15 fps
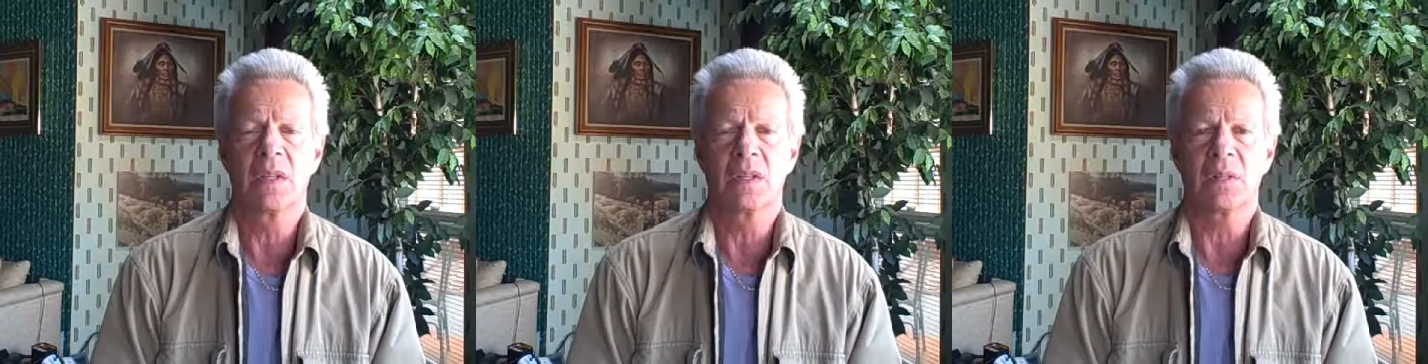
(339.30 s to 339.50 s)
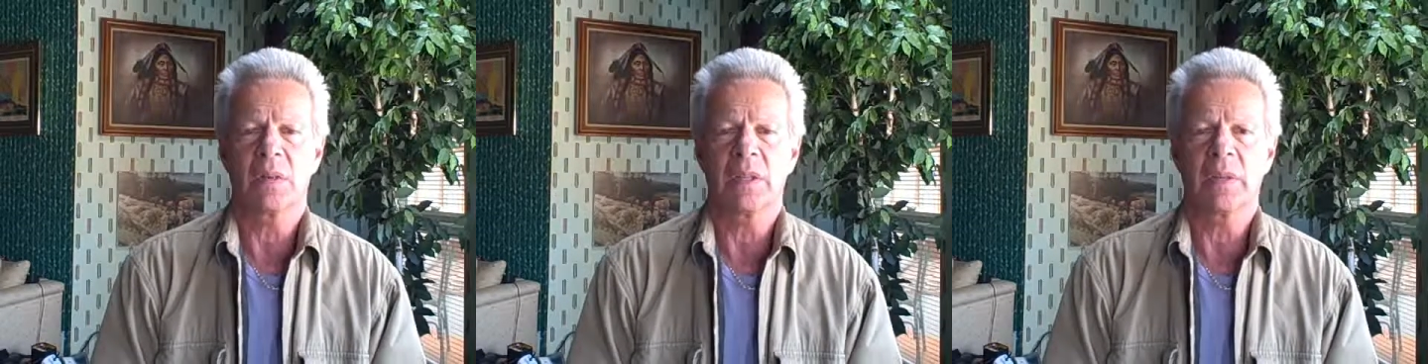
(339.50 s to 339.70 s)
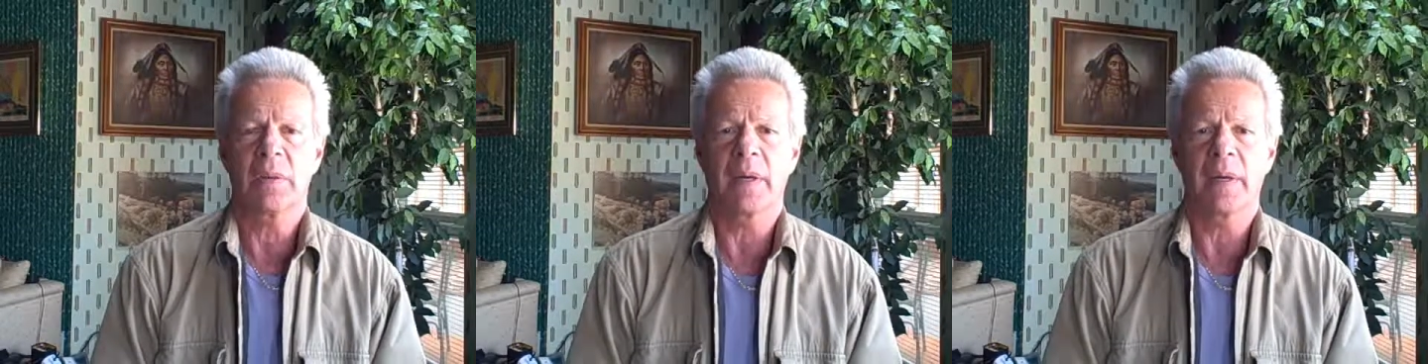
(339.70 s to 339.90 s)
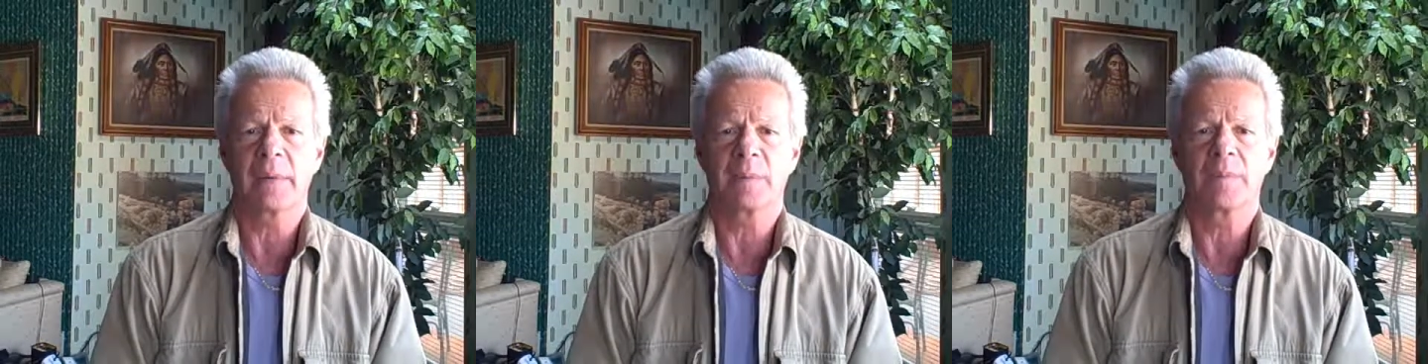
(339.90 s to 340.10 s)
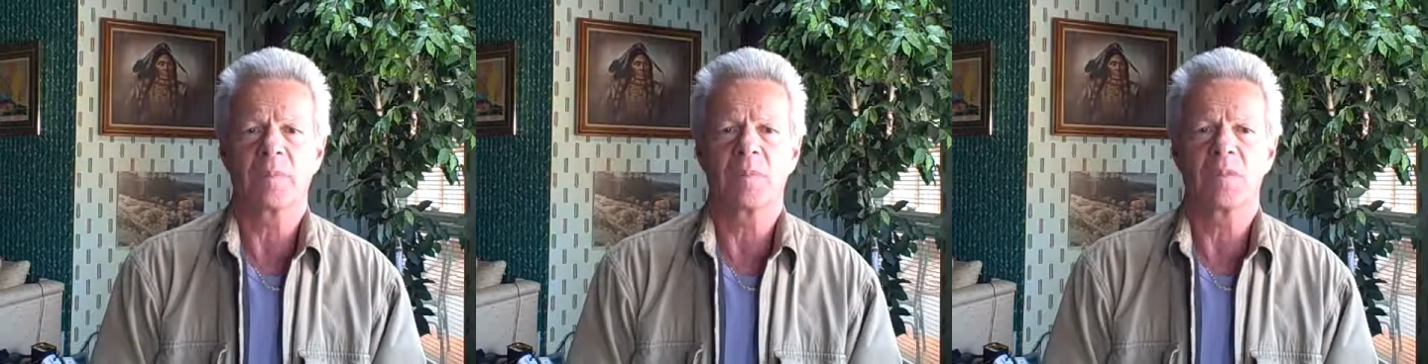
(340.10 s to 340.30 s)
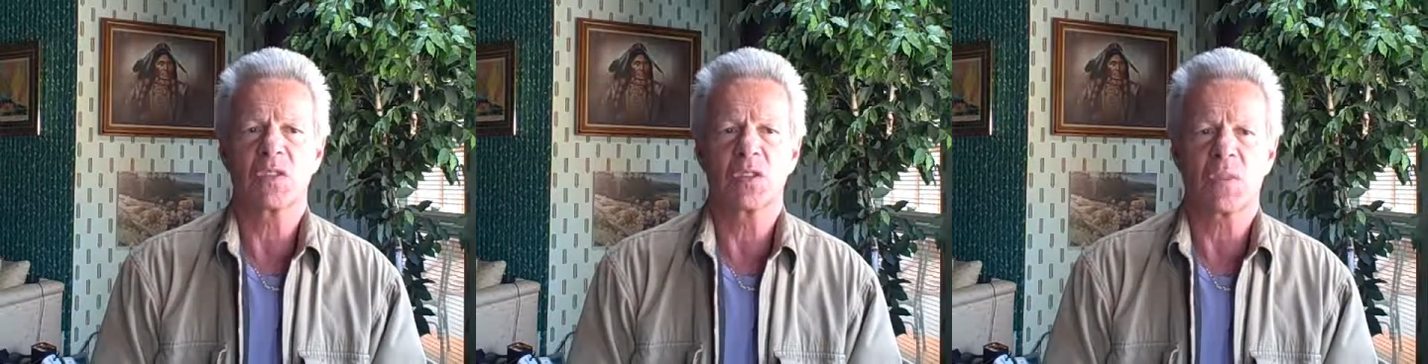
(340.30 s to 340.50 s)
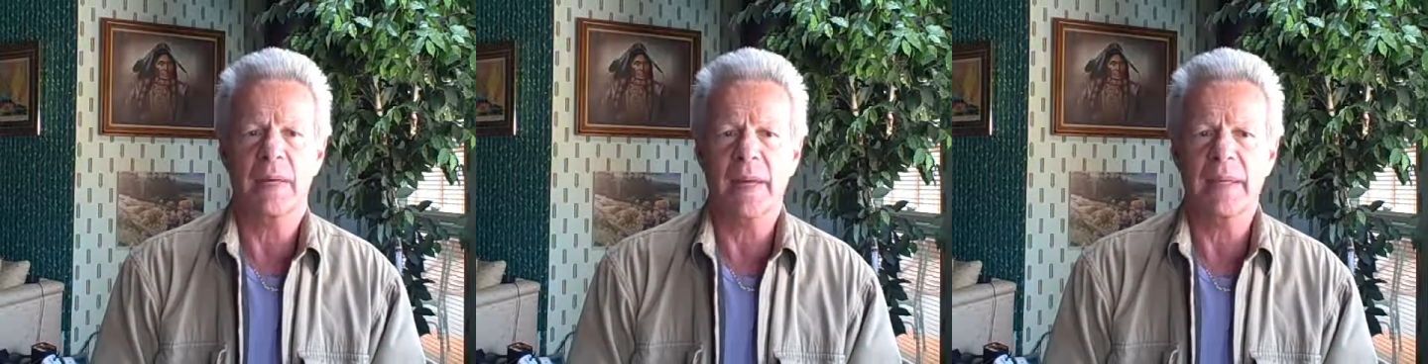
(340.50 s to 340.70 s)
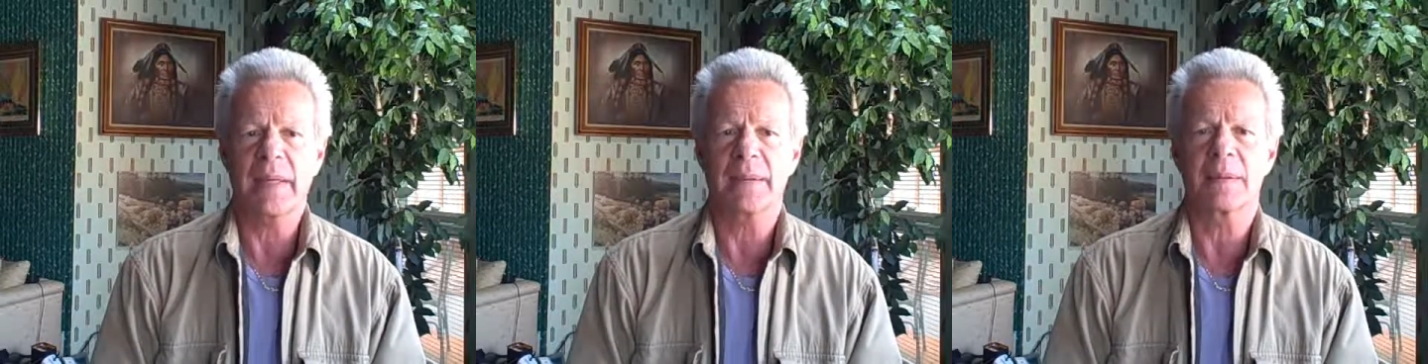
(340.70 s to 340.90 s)
So anyway,
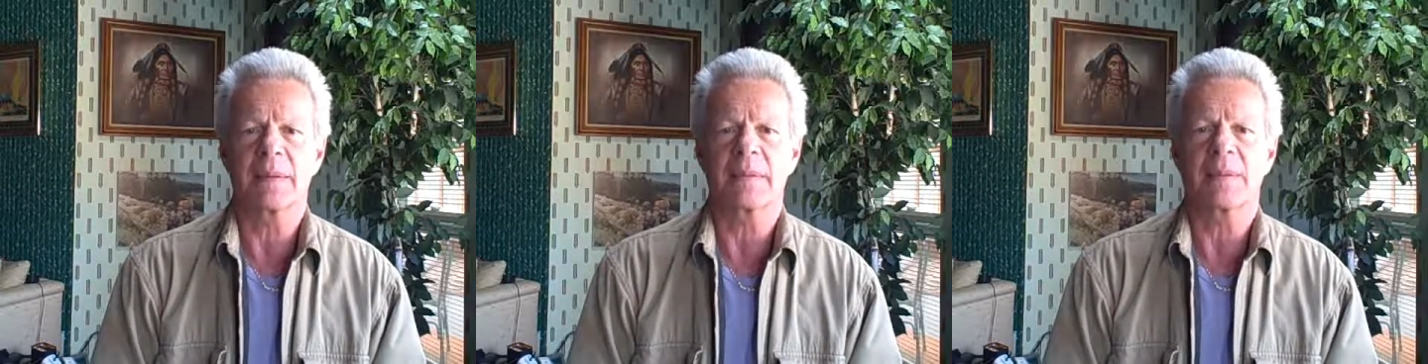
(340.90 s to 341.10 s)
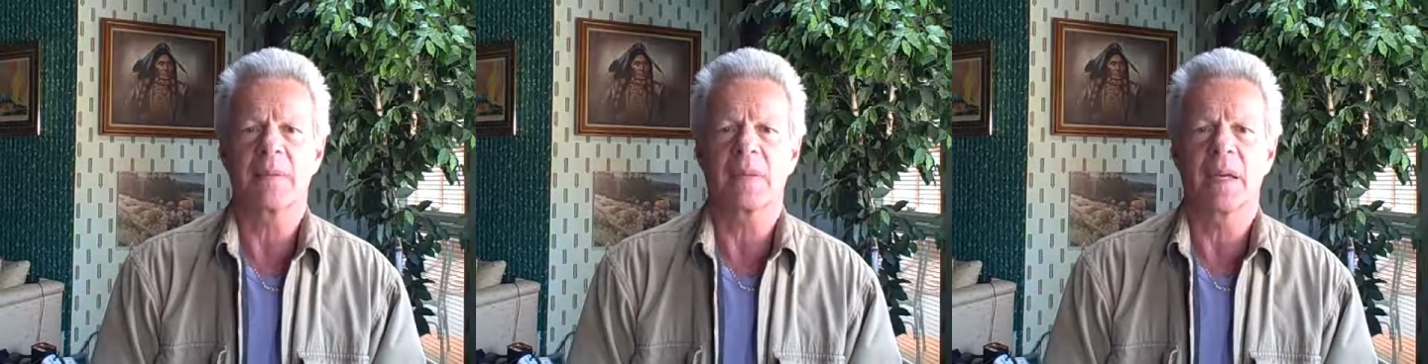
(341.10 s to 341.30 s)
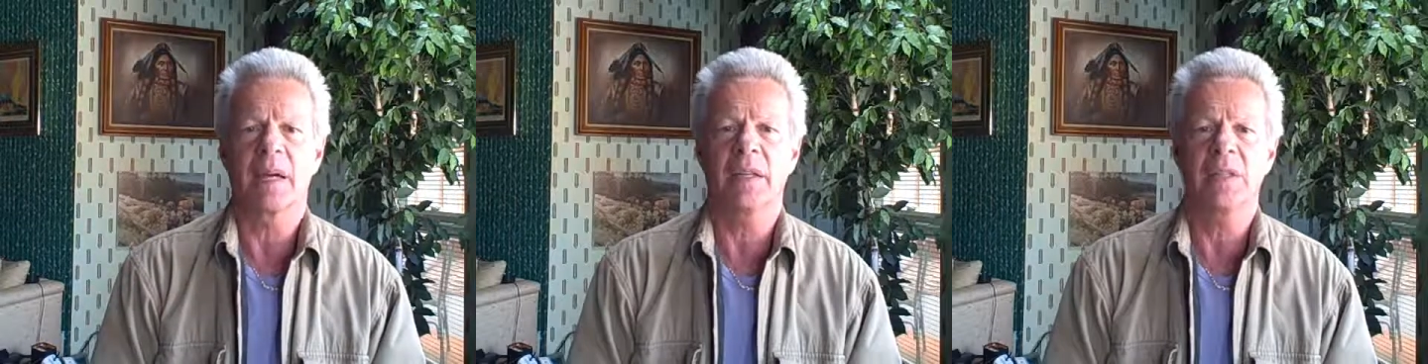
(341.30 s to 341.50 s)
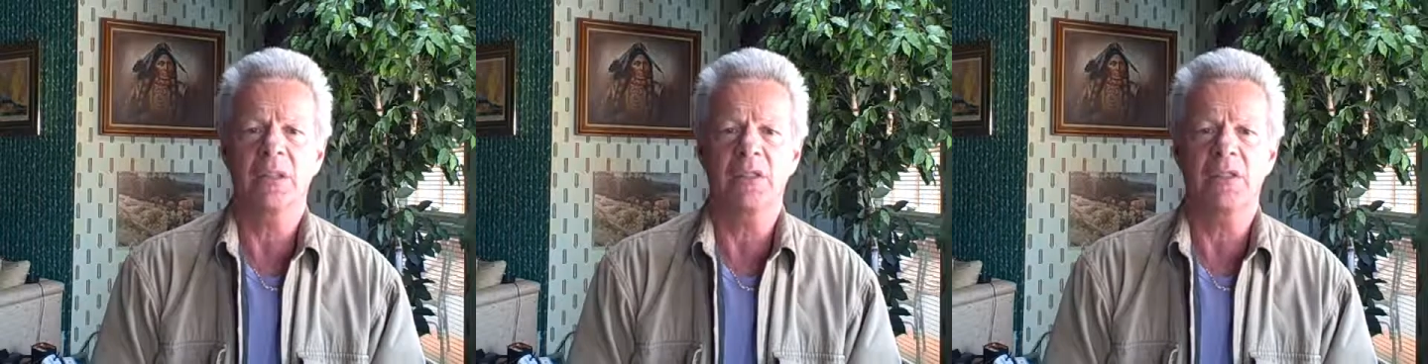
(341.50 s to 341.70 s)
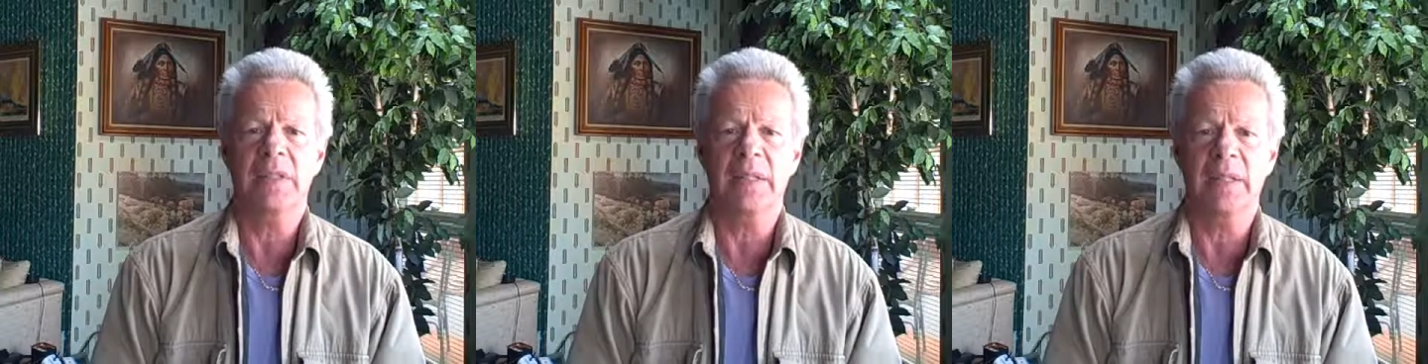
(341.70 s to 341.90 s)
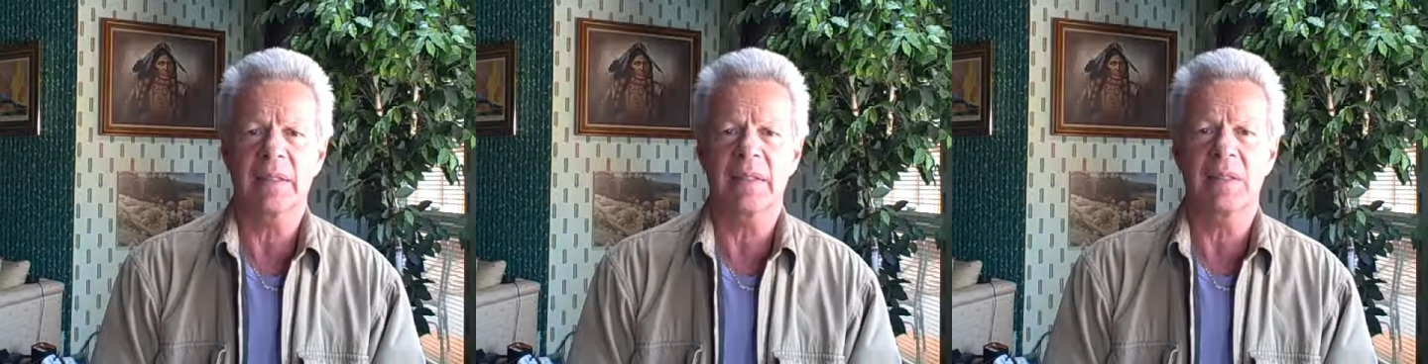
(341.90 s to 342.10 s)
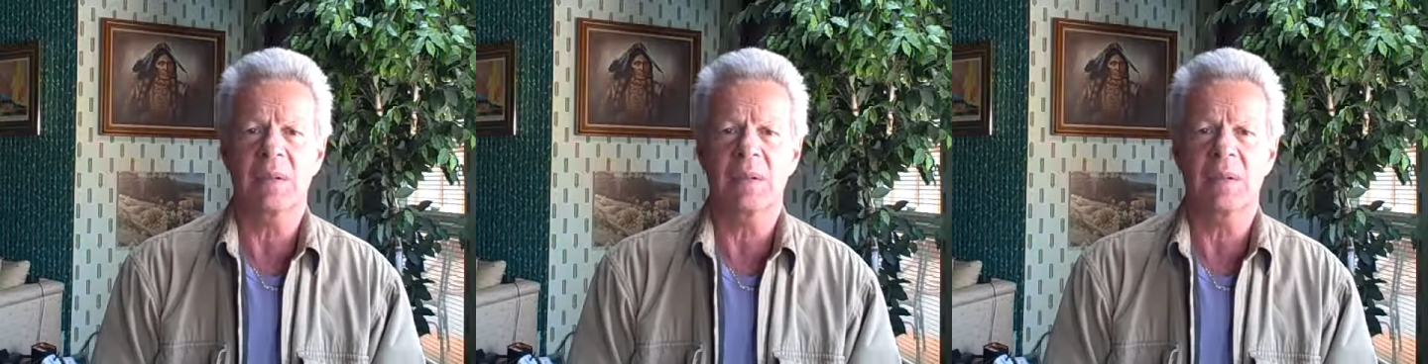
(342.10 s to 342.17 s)
try it. Understand